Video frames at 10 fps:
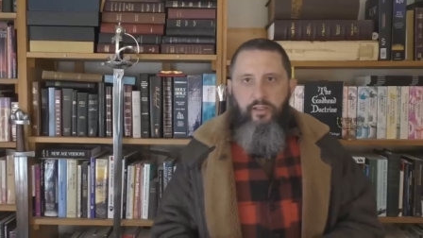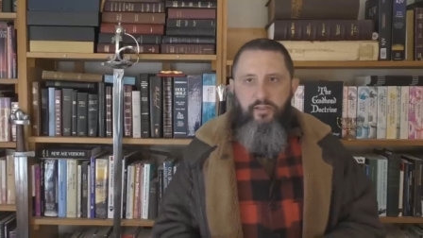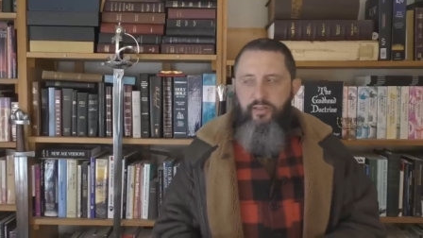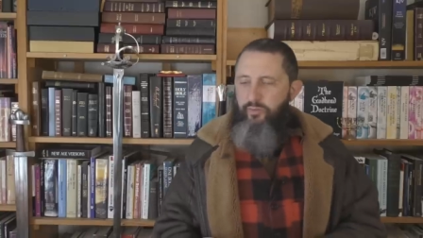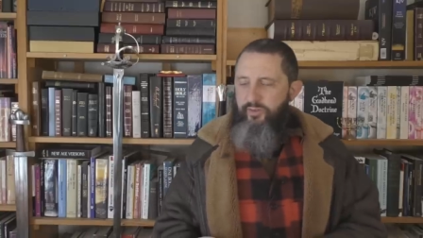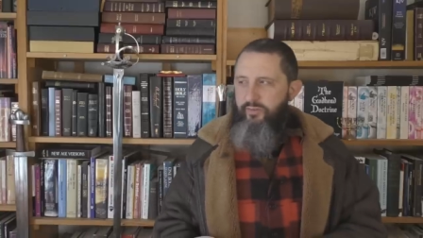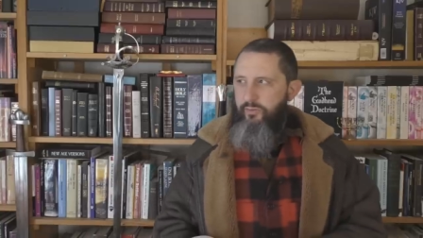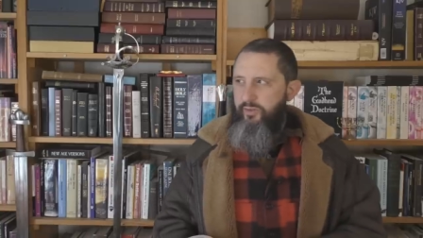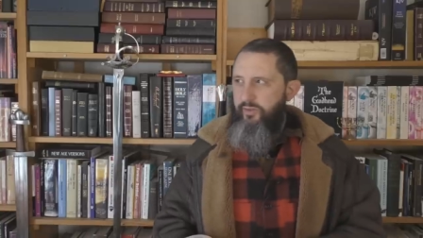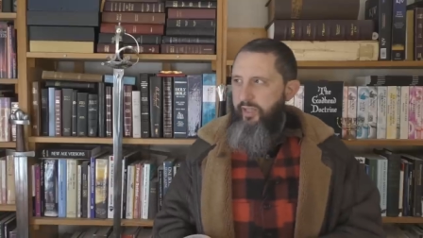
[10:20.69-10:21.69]
You see, what's,
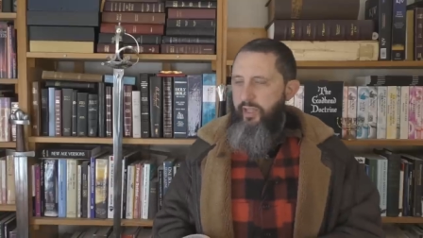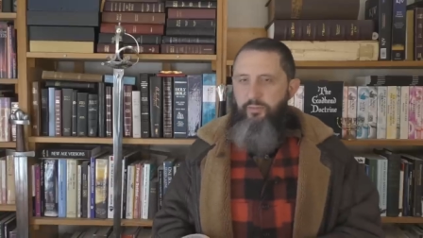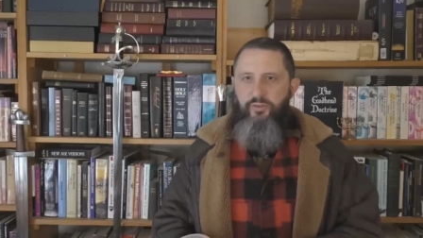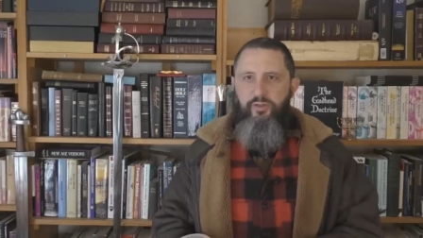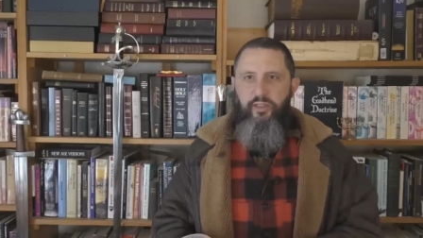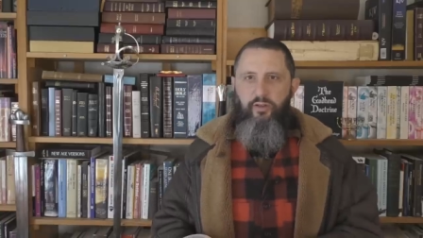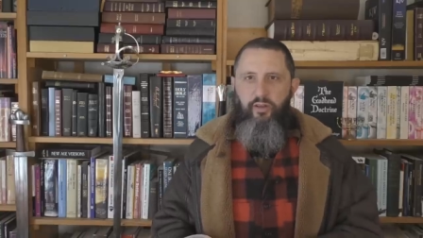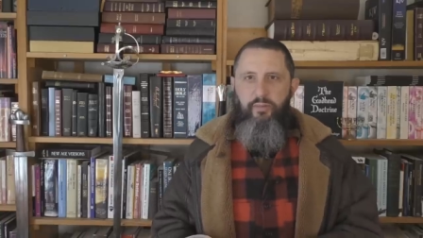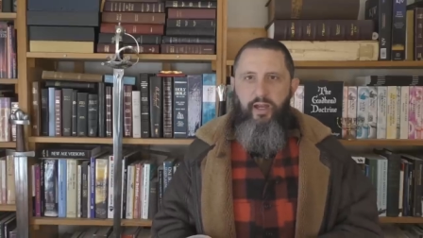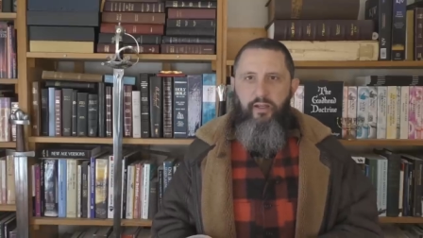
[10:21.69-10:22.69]
what's the Tammuz thing
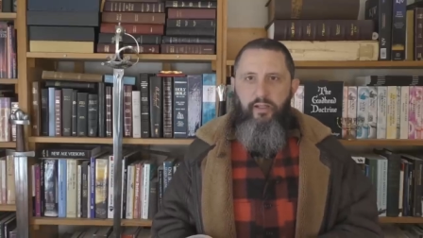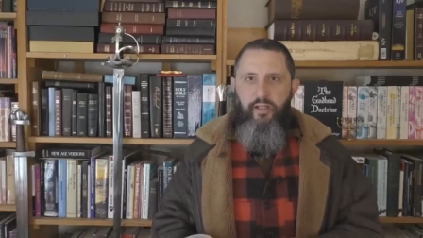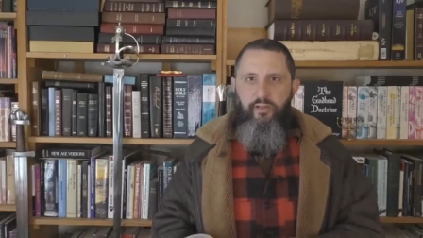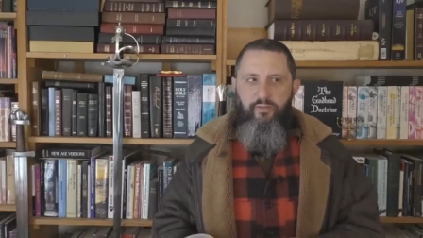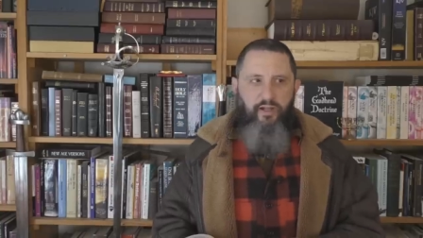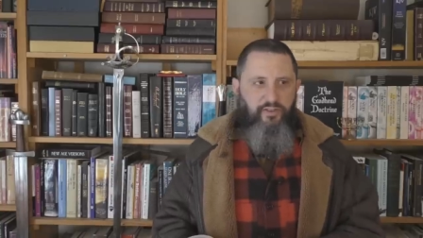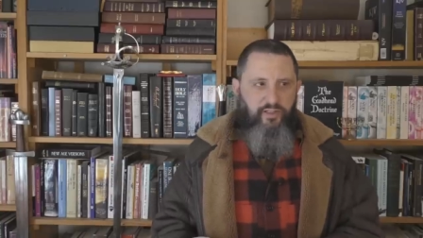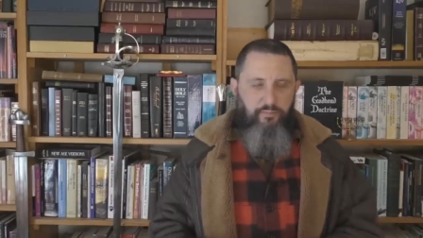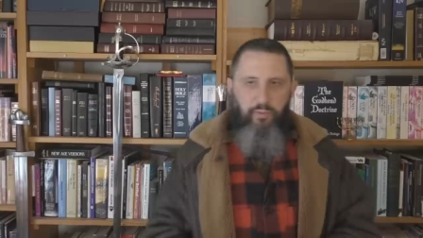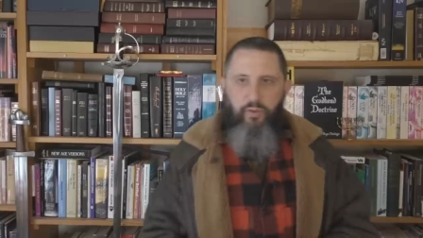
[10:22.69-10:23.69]
all about? Very
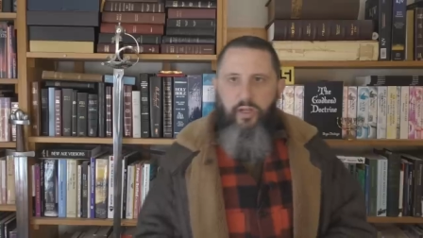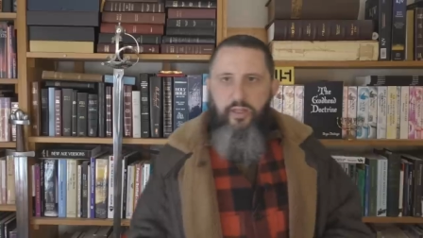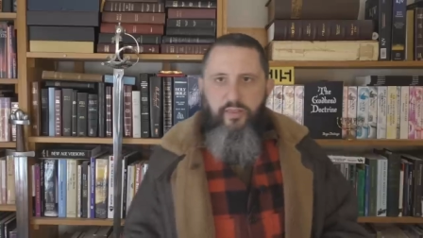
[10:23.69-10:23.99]
simple.